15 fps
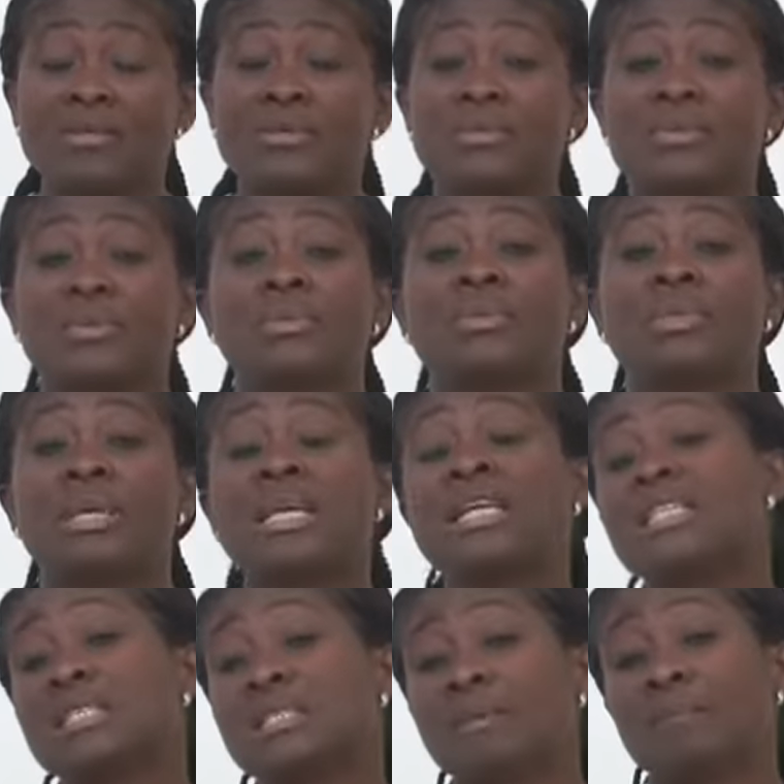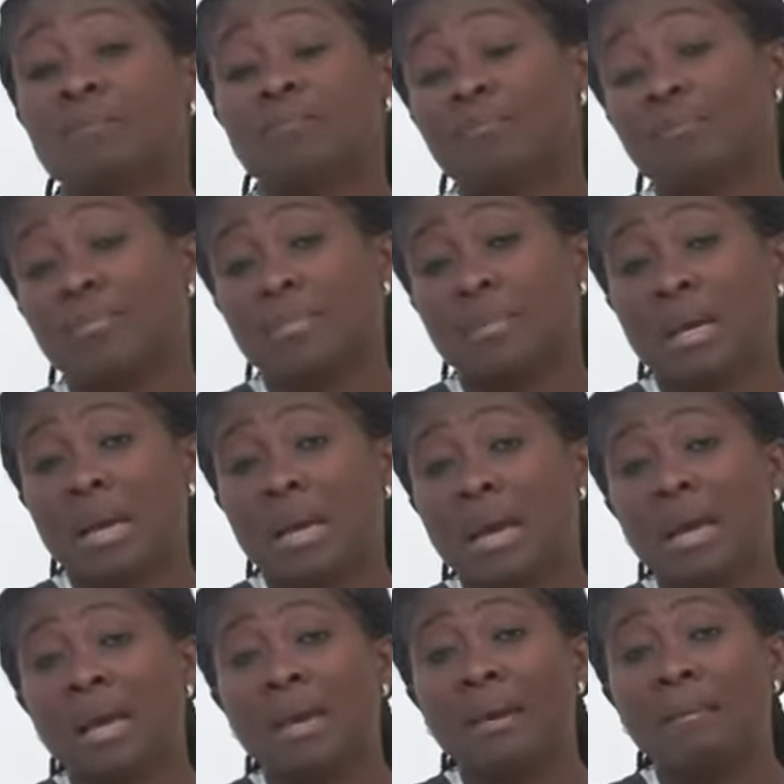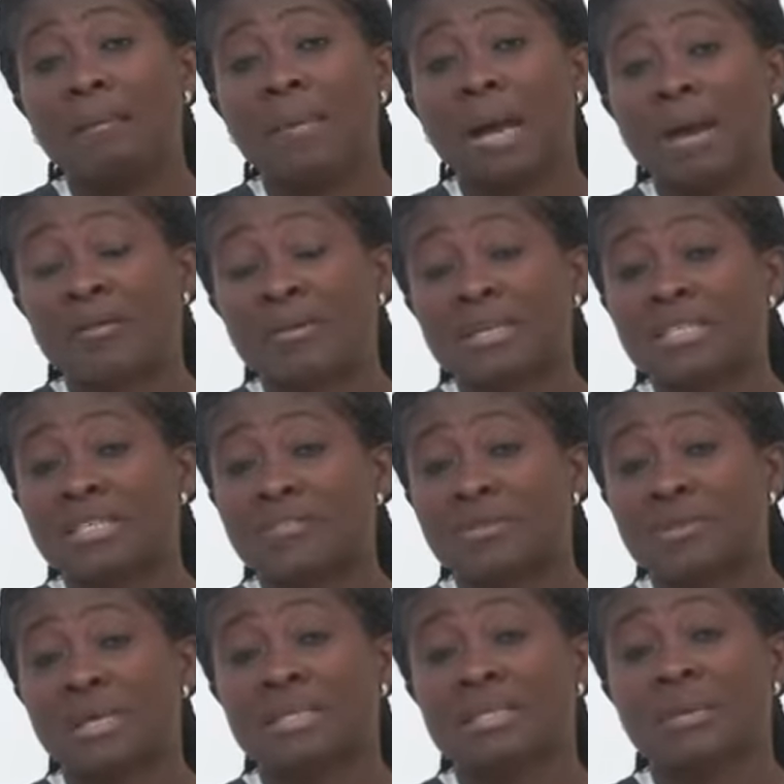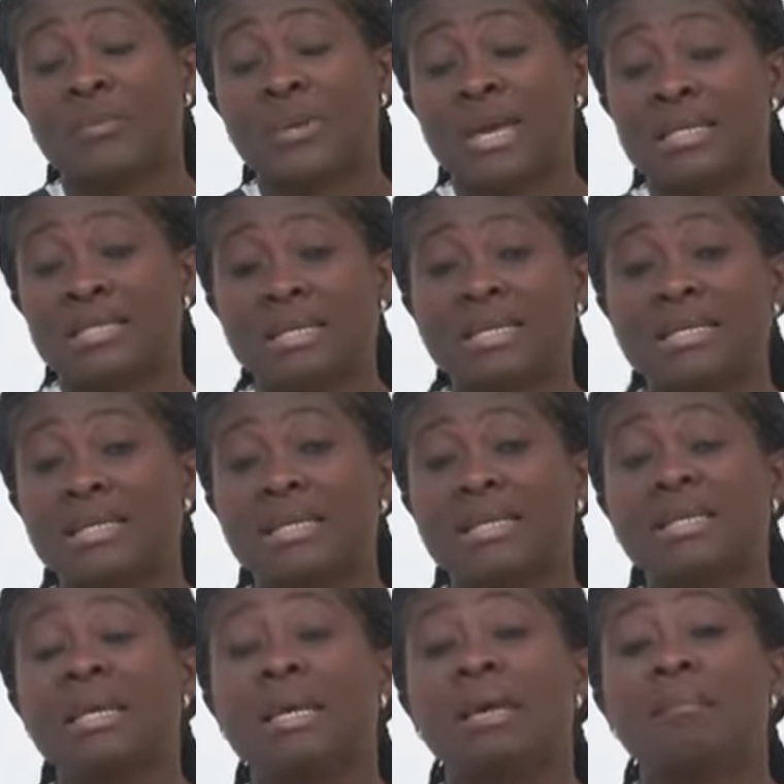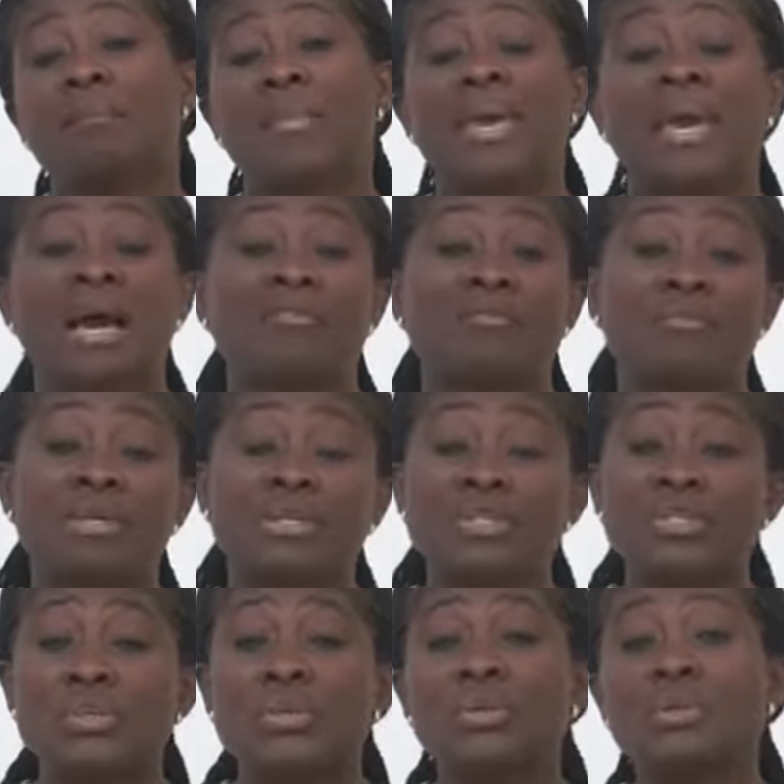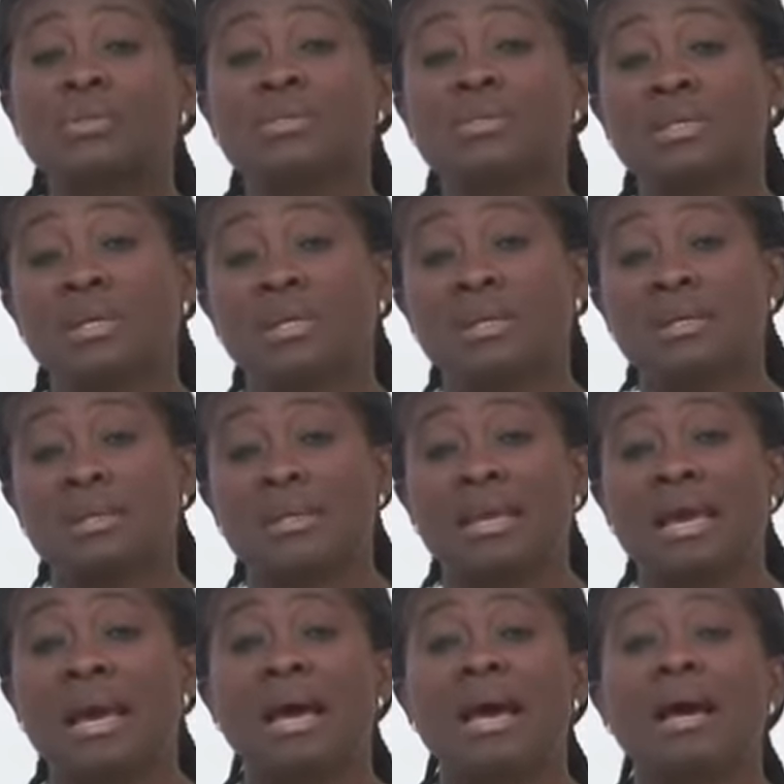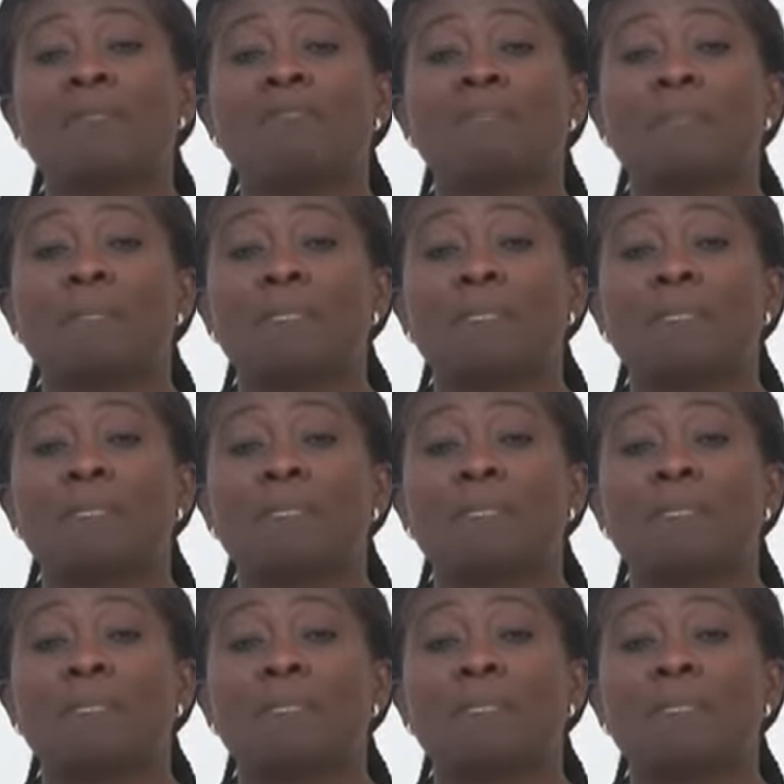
So these aggressive students that we are studying may have reduced their